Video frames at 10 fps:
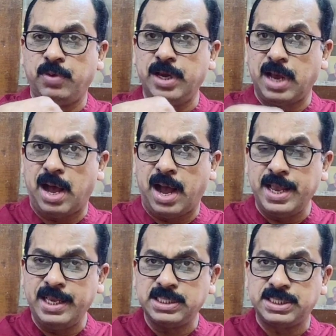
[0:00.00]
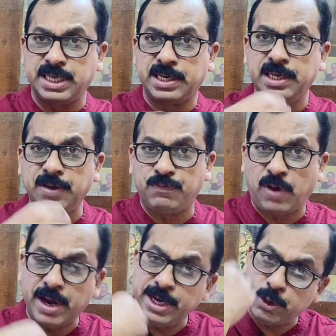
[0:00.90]
when I
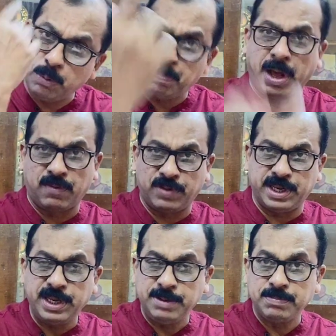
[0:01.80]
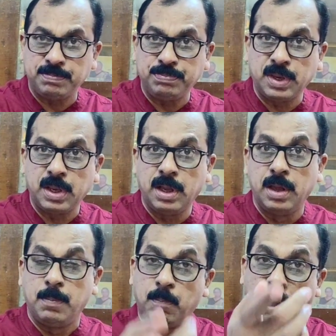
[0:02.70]
signify to Parvati
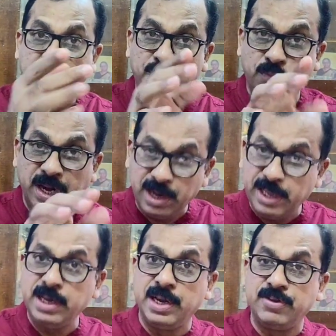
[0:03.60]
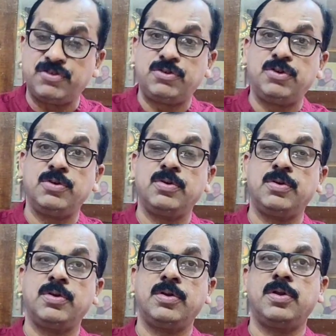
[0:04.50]
my willingness
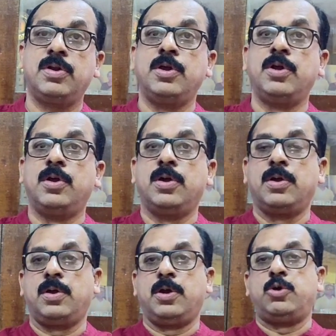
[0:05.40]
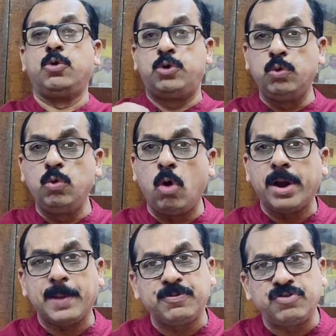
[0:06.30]
to do
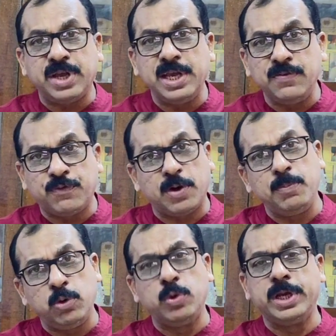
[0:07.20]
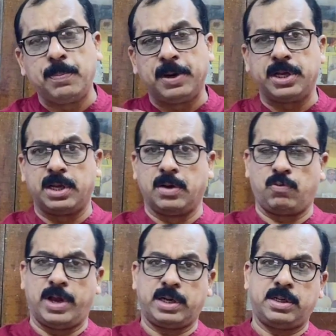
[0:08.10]
or abstain from doing a particular
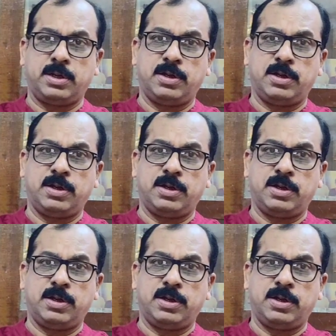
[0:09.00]
act,